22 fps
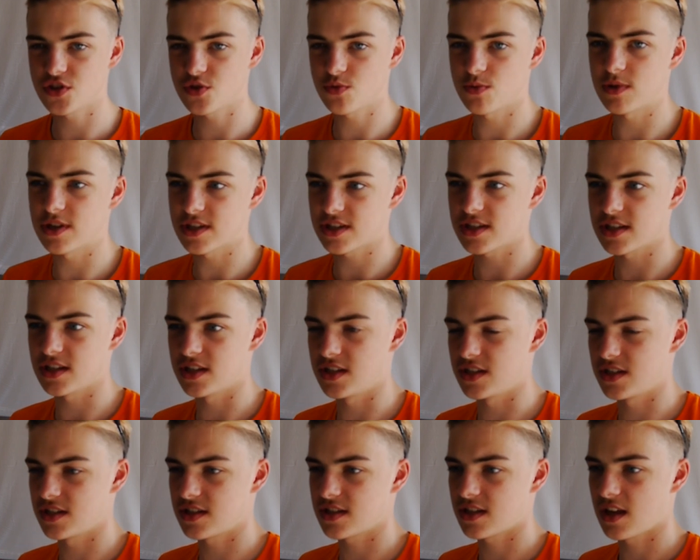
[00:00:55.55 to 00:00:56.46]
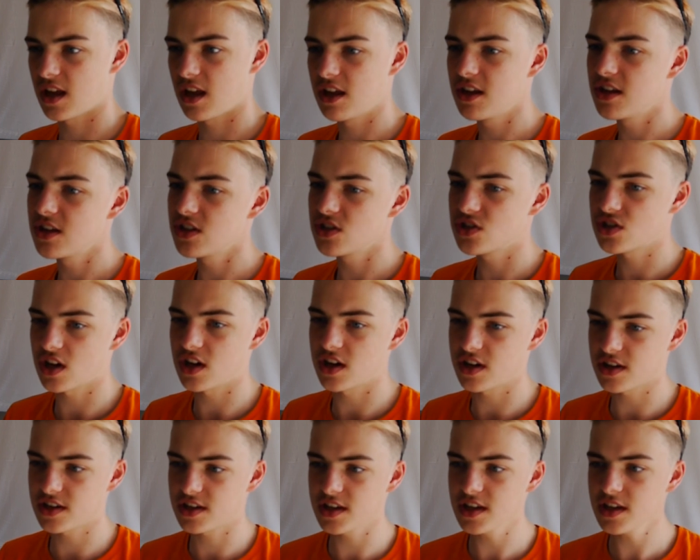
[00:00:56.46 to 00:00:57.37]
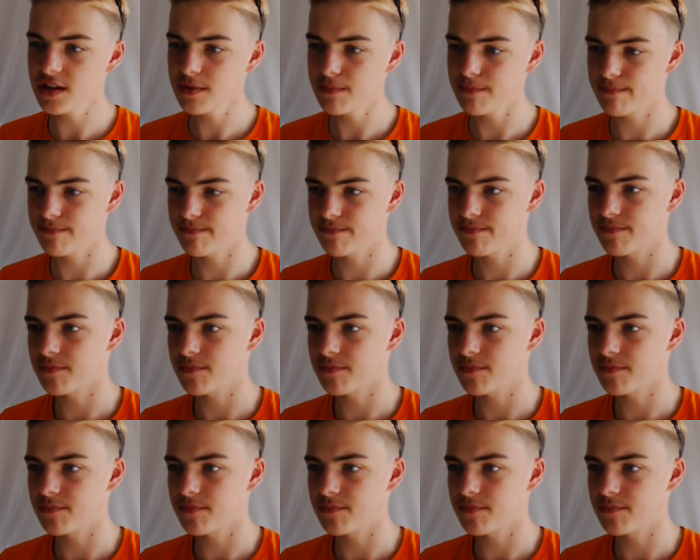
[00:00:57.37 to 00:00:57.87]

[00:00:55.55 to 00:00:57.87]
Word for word: Switzerland, Turkey.